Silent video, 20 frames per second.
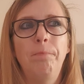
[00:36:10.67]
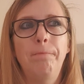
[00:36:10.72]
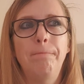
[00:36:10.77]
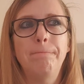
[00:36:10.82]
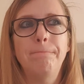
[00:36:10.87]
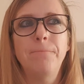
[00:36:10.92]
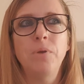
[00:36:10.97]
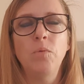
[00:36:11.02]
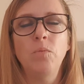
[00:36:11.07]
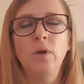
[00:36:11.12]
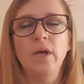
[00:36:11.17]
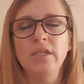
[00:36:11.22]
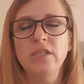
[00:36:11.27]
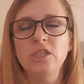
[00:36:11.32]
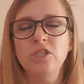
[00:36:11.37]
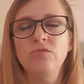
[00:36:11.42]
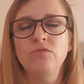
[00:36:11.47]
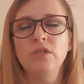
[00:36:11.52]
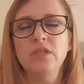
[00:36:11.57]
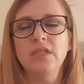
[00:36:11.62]
But when
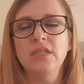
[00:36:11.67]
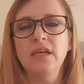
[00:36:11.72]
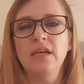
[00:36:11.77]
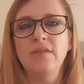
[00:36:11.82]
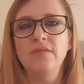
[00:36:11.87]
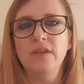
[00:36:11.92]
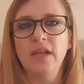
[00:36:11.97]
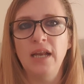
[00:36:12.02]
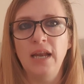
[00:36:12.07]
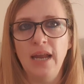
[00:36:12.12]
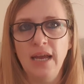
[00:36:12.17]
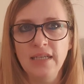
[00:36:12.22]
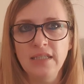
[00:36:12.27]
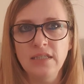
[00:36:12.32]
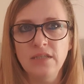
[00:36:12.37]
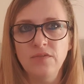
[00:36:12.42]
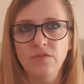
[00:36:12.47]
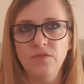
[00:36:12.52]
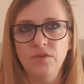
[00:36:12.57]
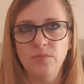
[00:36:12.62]
she received a
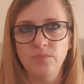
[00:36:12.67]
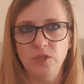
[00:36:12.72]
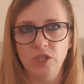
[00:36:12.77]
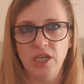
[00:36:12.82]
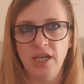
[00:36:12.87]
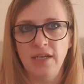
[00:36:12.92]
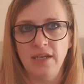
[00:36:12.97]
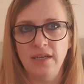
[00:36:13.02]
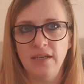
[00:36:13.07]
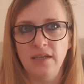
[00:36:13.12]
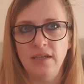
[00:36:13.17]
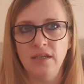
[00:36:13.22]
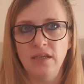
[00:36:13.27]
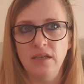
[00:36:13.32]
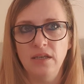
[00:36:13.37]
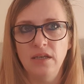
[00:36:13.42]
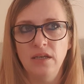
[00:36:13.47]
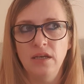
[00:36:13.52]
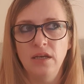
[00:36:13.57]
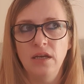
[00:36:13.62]
letter from Jenny,
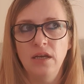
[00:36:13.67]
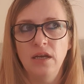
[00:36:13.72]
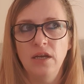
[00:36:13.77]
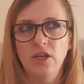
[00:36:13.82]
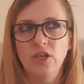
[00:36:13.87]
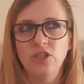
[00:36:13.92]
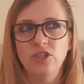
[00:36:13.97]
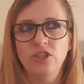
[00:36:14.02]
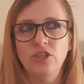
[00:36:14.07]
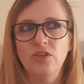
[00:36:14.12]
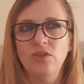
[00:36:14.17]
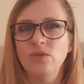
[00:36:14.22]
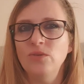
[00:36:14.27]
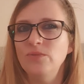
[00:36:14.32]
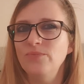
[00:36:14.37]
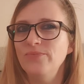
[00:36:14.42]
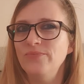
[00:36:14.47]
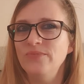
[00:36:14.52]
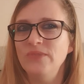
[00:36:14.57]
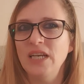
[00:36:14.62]
she
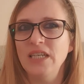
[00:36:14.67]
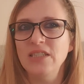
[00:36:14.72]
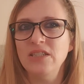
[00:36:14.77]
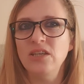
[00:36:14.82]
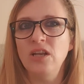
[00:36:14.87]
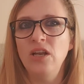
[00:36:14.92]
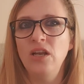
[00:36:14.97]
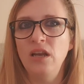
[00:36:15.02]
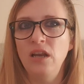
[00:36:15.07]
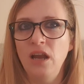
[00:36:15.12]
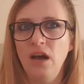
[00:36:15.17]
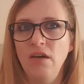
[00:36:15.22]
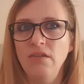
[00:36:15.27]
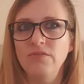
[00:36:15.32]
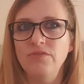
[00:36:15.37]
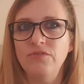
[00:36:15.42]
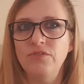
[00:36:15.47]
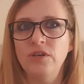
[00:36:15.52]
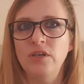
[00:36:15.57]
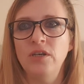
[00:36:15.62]
thought, that's a lot
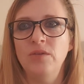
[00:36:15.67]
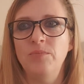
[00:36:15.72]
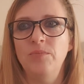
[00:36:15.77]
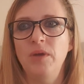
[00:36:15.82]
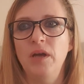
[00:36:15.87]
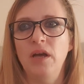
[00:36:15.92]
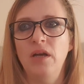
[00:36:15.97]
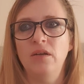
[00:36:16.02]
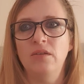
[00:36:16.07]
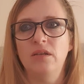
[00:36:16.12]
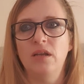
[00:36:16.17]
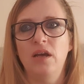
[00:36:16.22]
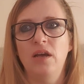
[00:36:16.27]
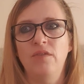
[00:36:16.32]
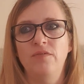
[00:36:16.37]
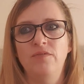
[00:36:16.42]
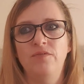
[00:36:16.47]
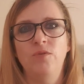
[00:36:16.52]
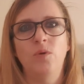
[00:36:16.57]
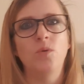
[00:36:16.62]
for a
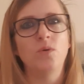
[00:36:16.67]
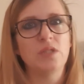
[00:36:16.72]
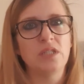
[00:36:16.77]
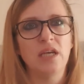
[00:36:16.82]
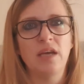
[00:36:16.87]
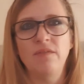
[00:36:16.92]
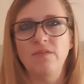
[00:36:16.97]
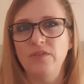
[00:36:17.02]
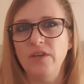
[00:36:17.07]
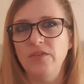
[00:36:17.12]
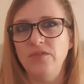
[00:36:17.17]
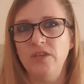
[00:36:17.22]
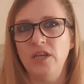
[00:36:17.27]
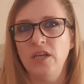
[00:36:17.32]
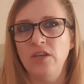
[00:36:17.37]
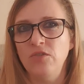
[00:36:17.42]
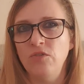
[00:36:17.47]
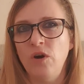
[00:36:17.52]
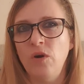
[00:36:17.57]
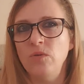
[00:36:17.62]
14,
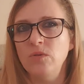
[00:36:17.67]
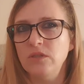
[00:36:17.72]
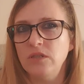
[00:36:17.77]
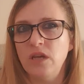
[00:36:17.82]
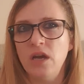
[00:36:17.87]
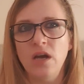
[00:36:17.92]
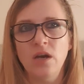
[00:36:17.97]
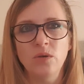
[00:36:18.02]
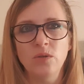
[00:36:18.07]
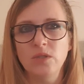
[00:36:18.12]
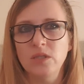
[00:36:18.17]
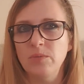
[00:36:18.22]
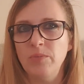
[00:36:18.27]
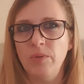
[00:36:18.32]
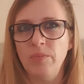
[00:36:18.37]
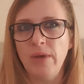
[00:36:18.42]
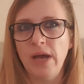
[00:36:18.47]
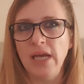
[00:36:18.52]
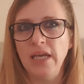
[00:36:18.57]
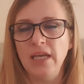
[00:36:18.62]
15-year-old girl to be
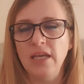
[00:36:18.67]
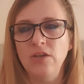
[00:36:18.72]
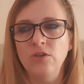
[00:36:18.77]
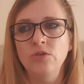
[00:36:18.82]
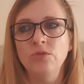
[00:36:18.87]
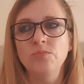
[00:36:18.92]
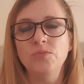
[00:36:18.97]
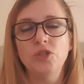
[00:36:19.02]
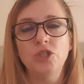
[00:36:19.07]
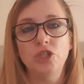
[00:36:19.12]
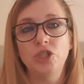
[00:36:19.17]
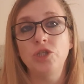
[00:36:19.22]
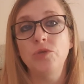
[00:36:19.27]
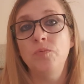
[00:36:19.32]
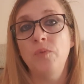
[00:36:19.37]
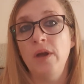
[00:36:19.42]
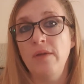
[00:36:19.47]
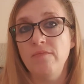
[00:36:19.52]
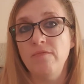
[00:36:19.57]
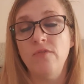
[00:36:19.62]
making up. So she
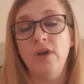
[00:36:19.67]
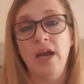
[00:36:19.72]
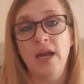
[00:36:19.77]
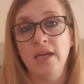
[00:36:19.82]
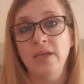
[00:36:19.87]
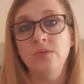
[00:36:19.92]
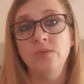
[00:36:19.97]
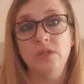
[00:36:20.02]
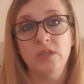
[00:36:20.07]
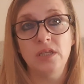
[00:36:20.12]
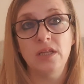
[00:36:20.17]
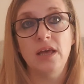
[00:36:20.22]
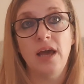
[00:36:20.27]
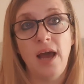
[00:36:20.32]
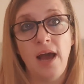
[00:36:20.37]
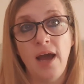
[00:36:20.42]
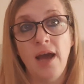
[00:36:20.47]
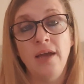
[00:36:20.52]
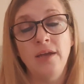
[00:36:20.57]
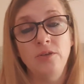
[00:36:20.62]
went round to the
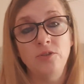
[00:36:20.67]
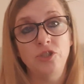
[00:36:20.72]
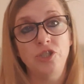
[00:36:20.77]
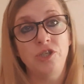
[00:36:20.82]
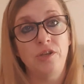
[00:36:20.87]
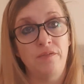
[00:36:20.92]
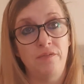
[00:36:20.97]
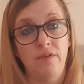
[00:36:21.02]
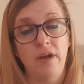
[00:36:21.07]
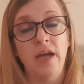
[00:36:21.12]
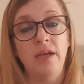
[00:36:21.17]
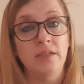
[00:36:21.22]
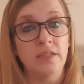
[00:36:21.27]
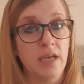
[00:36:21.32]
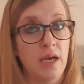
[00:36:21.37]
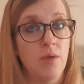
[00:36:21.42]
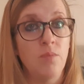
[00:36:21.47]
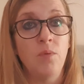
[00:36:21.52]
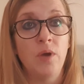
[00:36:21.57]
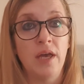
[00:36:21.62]
house. She found
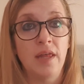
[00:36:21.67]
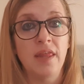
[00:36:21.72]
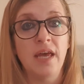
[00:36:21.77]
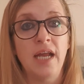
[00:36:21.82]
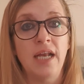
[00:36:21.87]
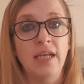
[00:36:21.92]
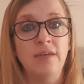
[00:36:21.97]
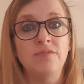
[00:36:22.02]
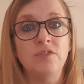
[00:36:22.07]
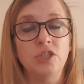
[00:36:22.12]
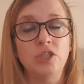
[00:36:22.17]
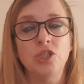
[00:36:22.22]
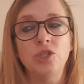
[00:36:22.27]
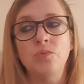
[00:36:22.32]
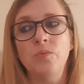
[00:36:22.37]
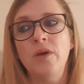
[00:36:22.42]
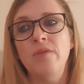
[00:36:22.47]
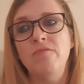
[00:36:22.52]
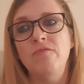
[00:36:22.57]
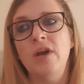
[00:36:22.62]
out where they lived, and she
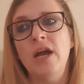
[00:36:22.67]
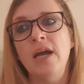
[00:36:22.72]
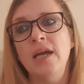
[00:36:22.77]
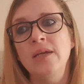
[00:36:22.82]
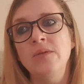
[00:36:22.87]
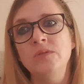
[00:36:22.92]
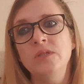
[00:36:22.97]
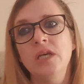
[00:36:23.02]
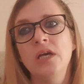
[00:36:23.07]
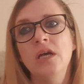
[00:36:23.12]
went round.